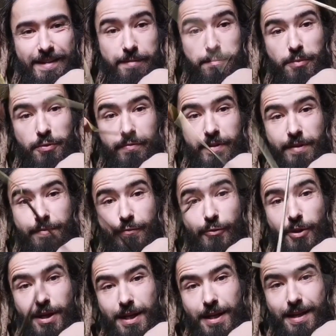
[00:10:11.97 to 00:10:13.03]
and moving
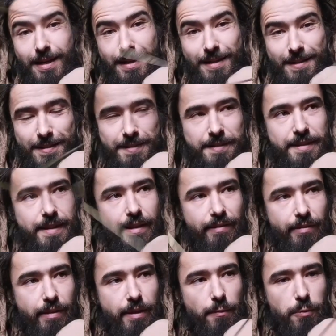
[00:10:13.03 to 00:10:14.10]
freely
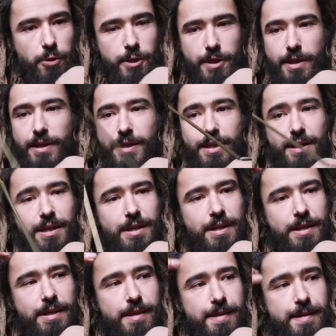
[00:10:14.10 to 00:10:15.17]
as they would.
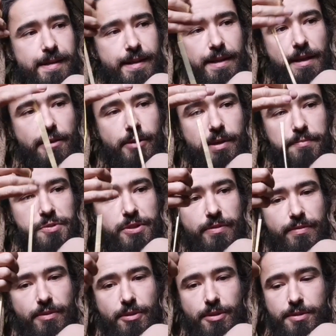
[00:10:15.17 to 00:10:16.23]
And now I'm
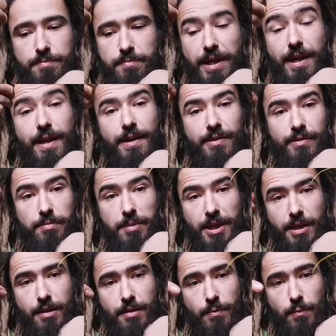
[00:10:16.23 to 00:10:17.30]
just going to make ends
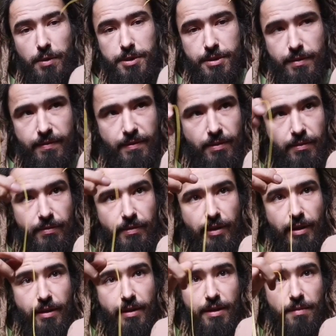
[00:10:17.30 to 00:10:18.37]
meet, which is to
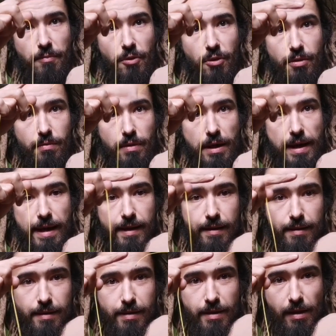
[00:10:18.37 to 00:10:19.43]
say that I'm going to
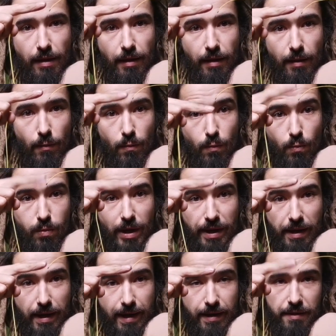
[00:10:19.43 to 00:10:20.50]
add the
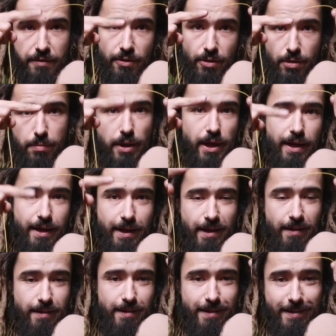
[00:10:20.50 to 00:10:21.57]
one end or
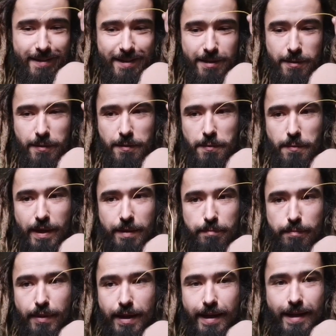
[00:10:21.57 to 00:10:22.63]
beginning
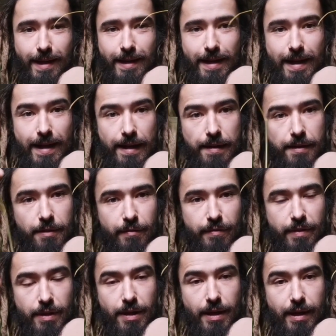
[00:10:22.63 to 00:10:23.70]
one playing end
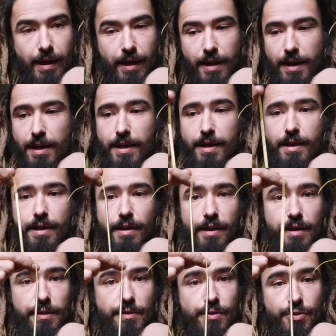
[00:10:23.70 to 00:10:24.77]
of the line
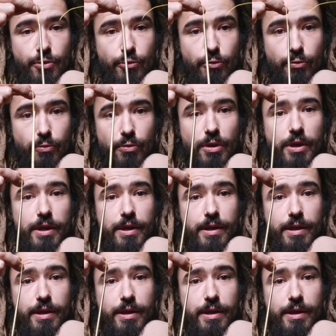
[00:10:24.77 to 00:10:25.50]
into